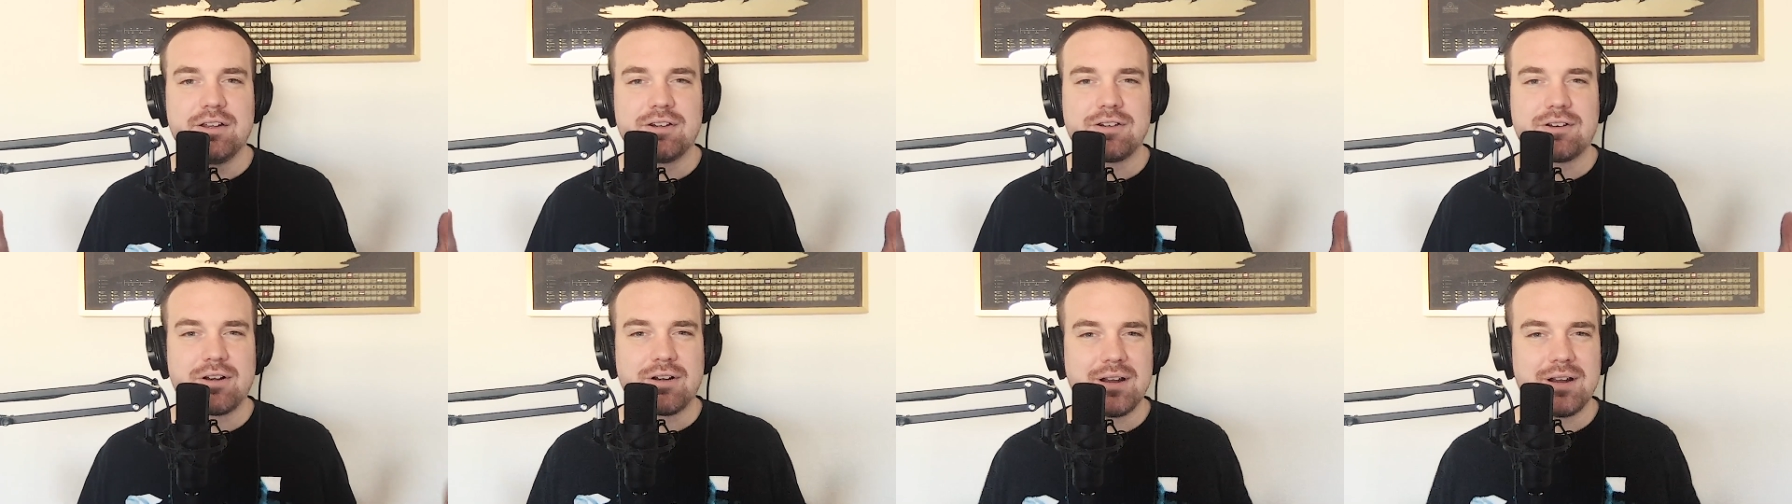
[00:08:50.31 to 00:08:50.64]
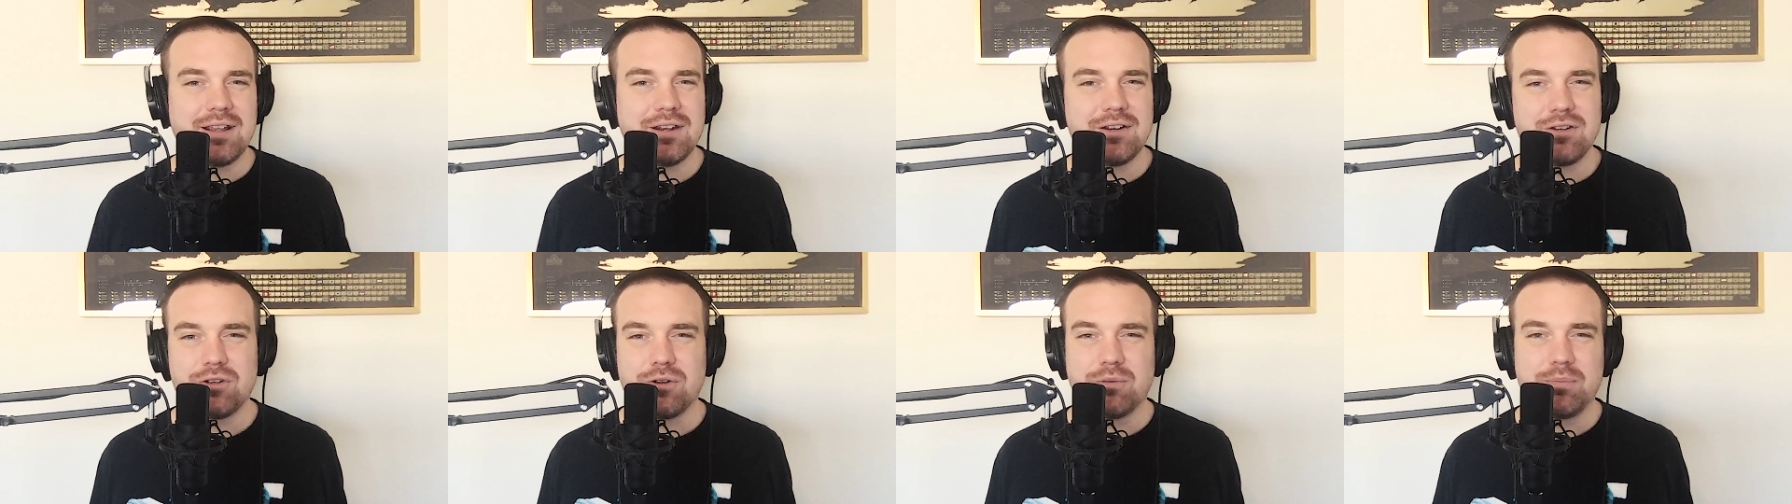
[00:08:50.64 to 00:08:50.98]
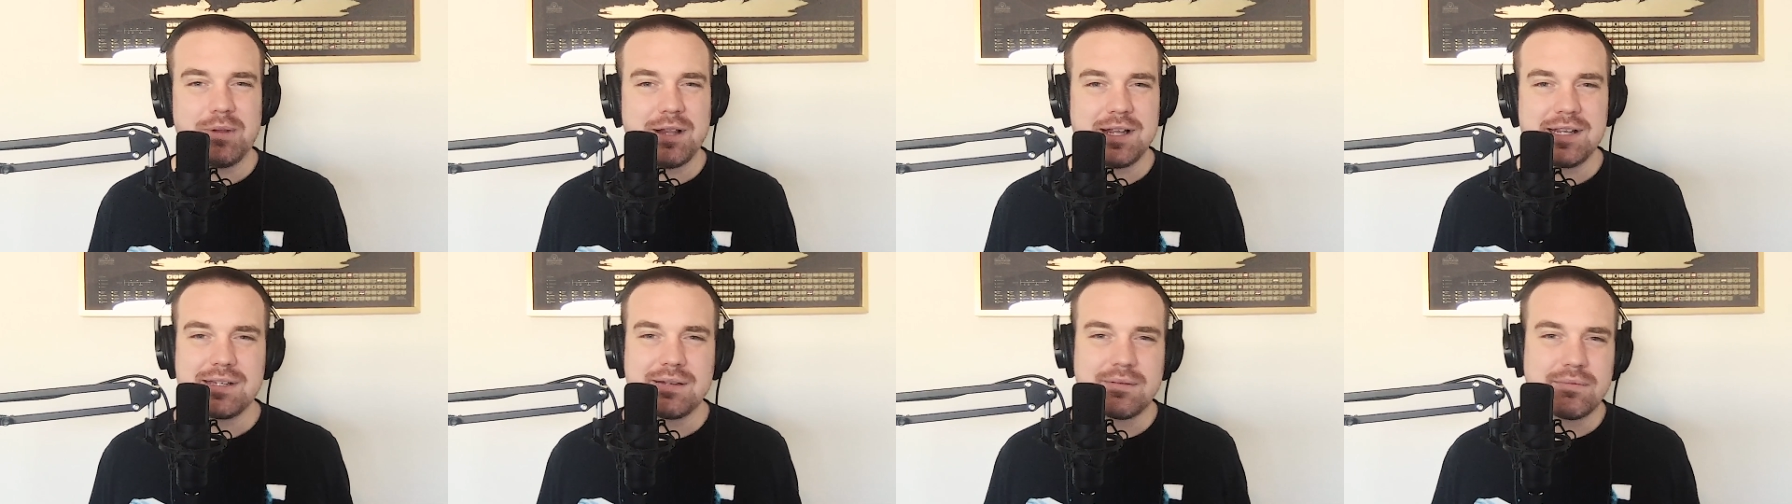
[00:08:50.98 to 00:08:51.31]
turning it into a
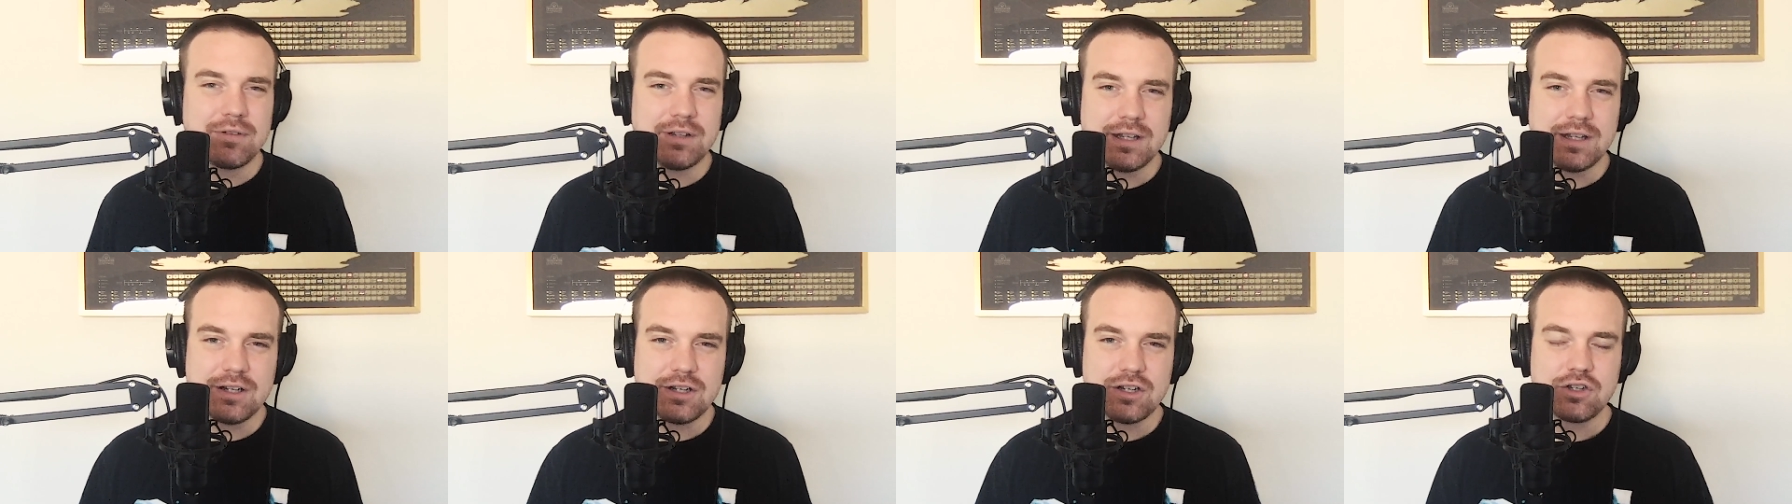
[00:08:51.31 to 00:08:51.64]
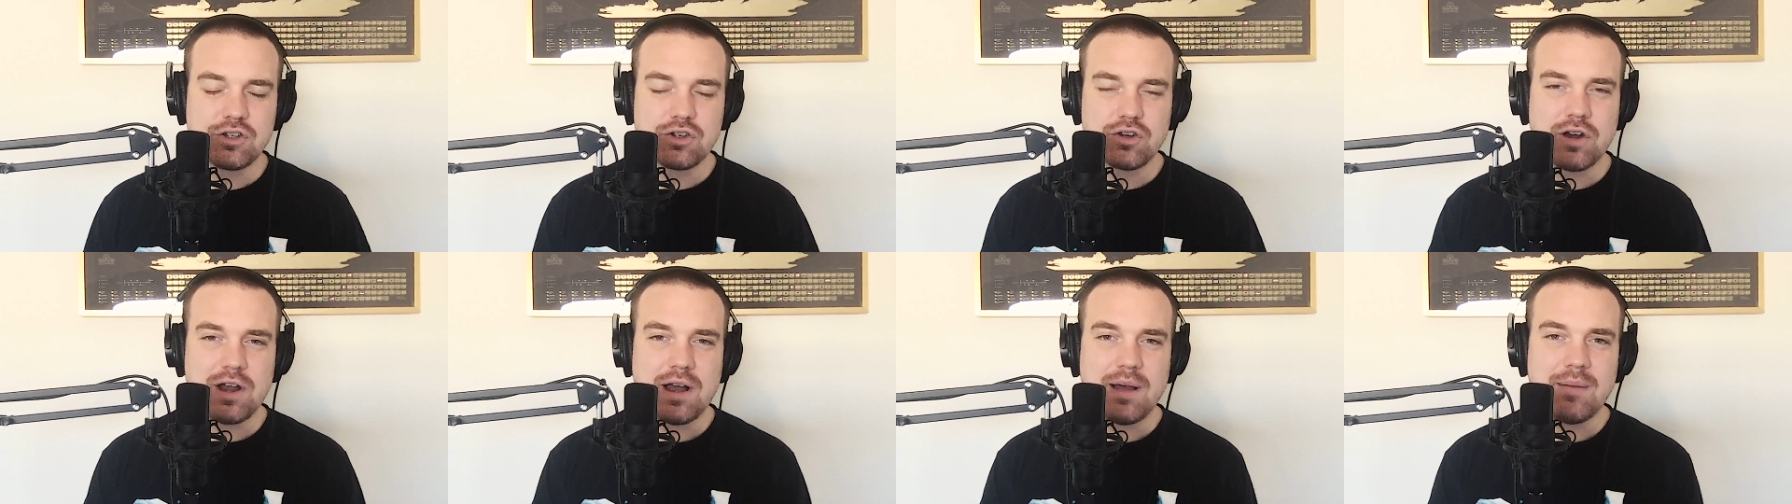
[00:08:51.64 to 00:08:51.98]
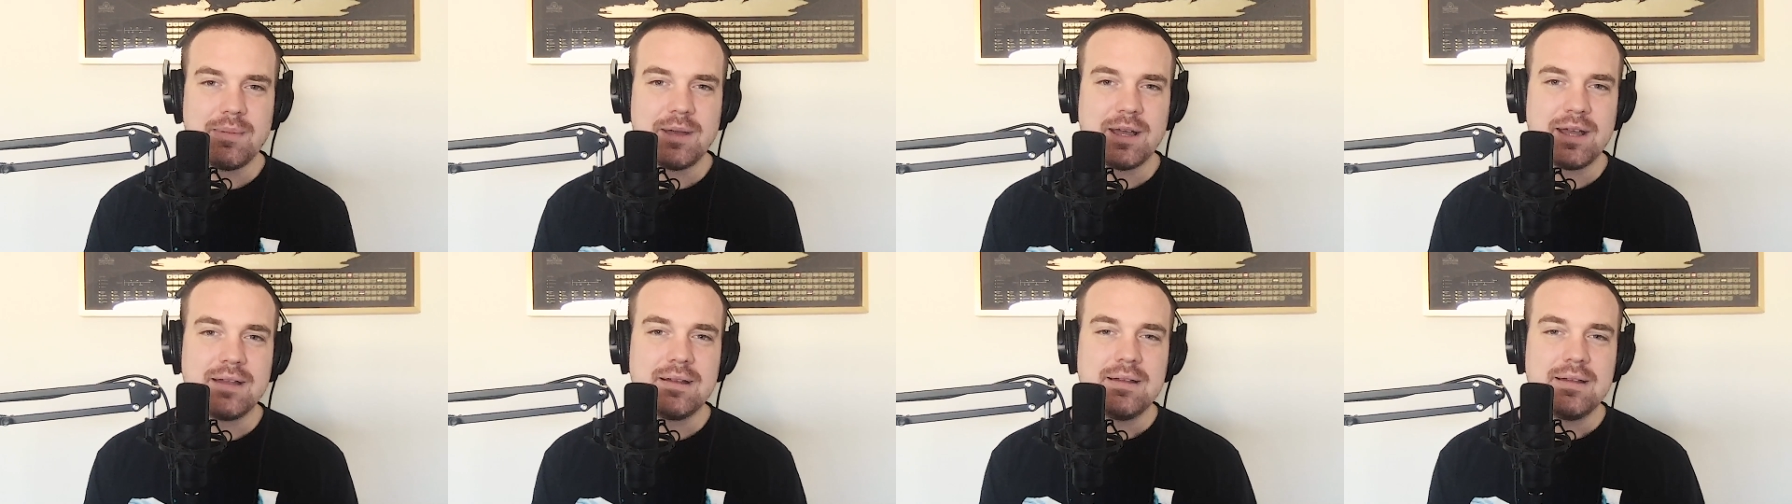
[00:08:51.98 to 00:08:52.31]
place of religious trauma.